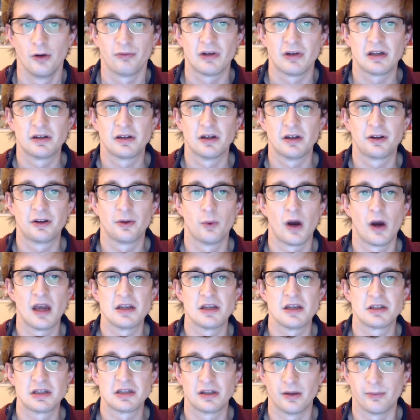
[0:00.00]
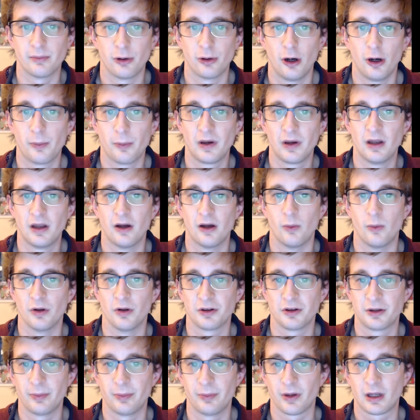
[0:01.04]
reason as to why she's unpopular and
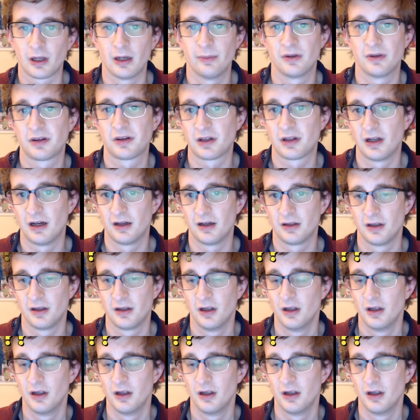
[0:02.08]
wants to become a star